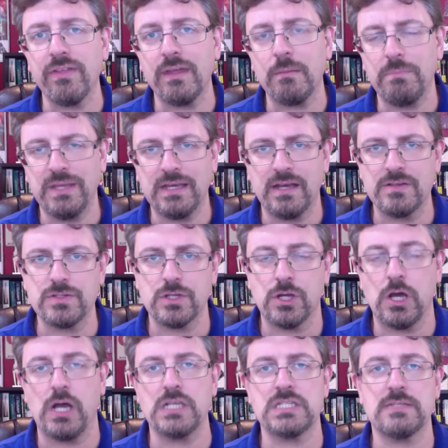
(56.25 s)
it because the
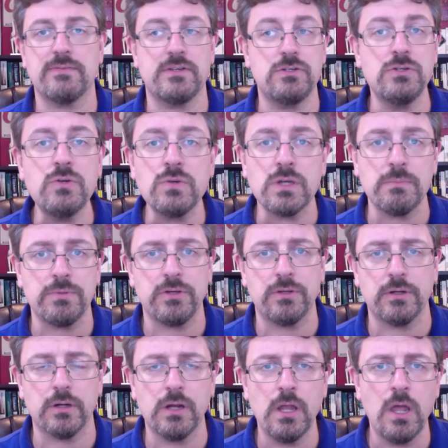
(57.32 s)
cost of a new
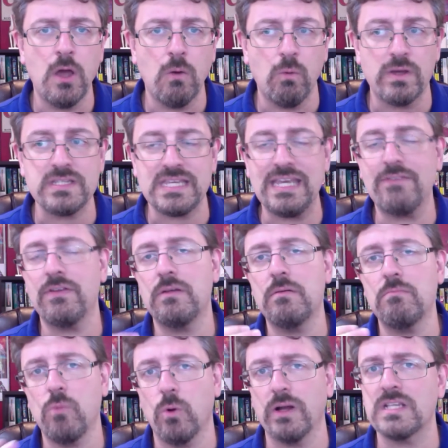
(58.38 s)
computer was even
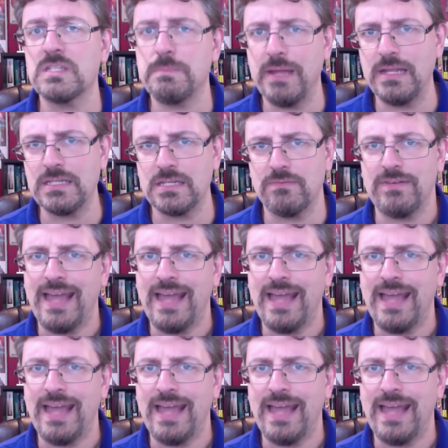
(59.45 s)
more expensive.